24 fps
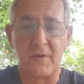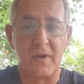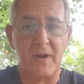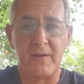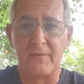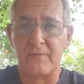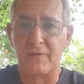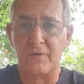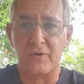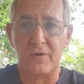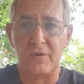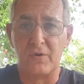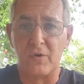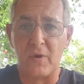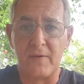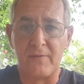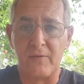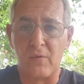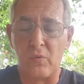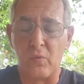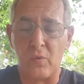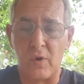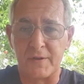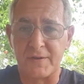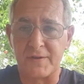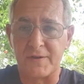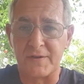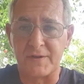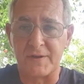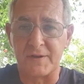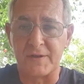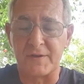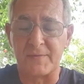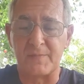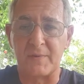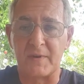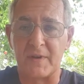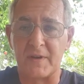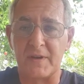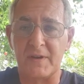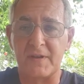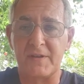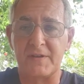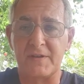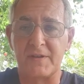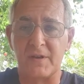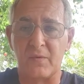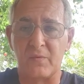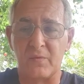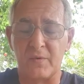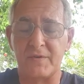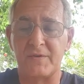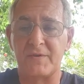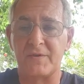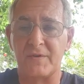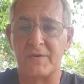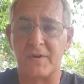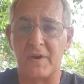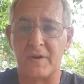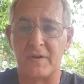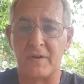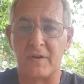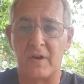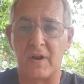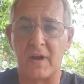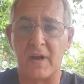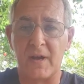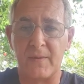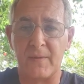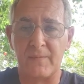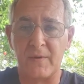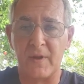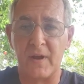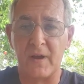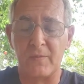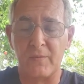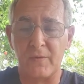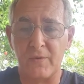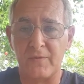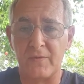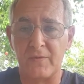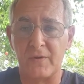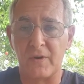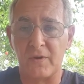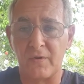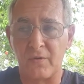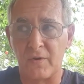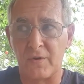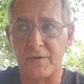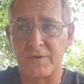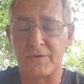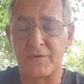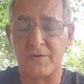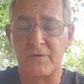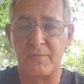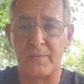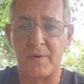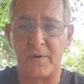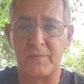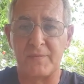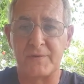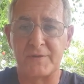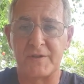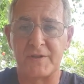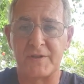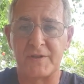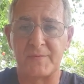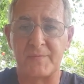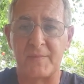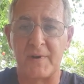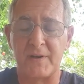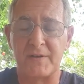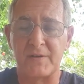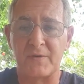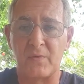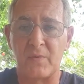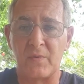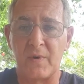whoever watches this, please, I want you to know that I am now moving across to my business page,